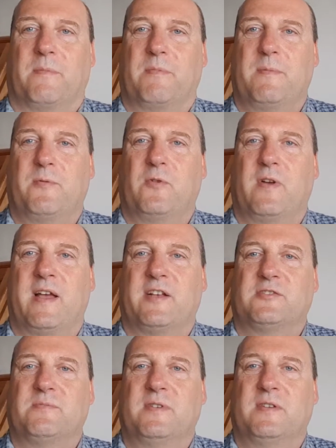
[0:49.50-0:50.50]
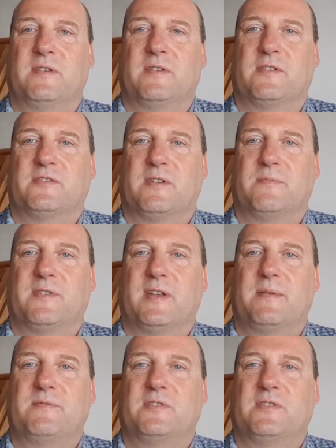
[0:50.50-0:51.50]
people ask me
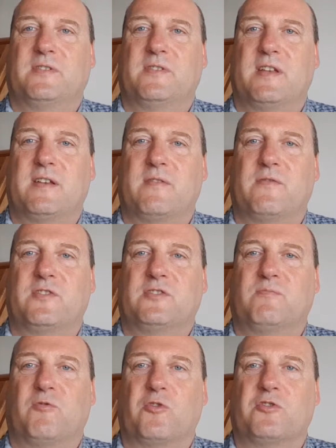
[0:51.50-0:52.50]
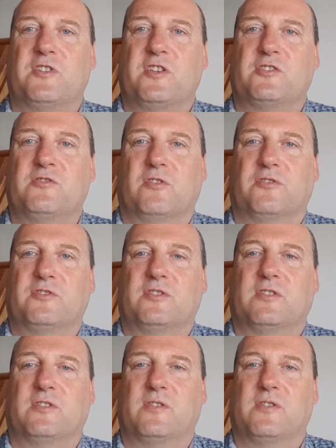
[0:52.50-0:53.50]
sometimes, yeah, this product is not
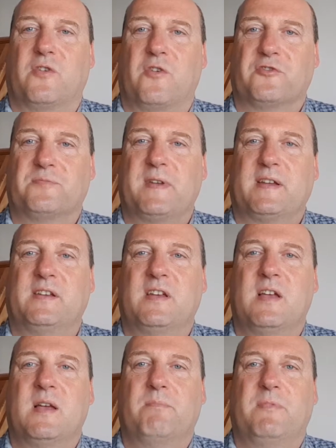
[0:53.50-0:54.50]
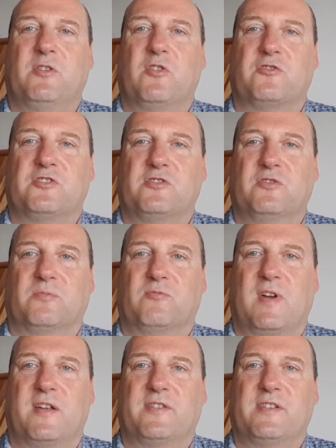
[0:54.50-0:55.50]
on spec because it's
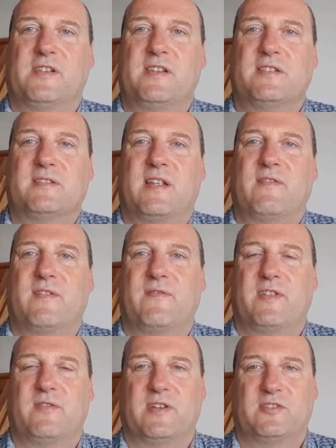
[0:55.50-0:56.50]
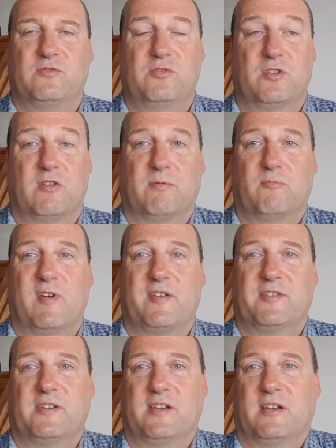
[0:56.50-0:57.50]
not bright and clear. And then when you ask, do you know what
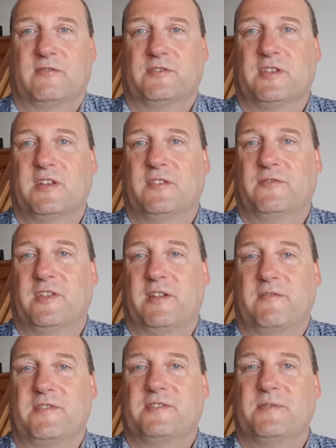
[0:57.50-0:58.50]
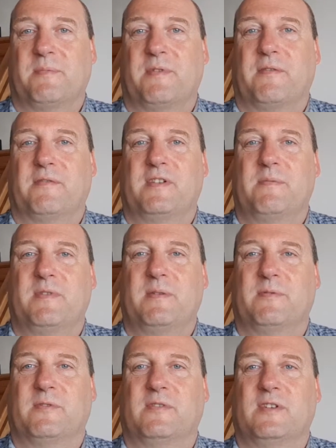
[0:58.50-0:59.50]
bright and clear is? There is apparently
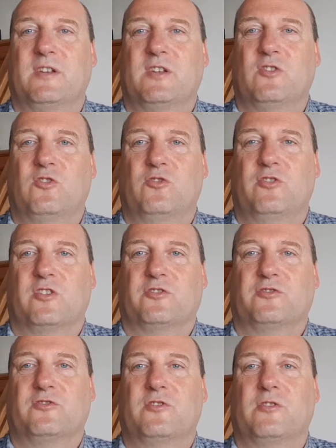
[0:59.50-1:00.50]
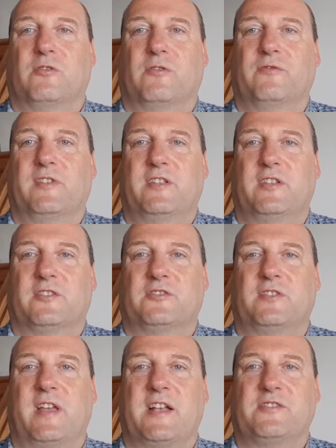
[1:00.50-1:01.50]
people who don't know. They
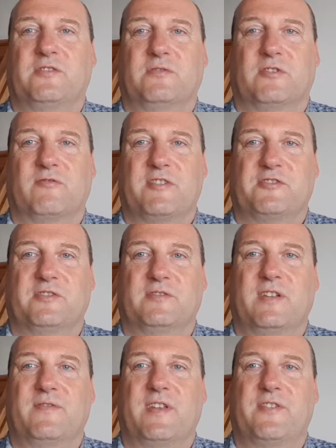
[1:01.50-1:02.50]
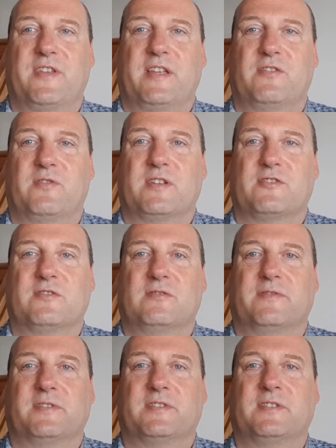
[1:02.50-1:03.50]
just ask you a question and they think you can
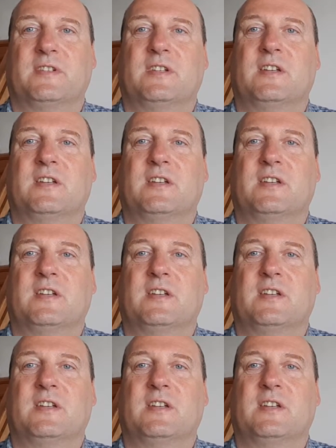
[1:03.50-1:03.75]
solve it.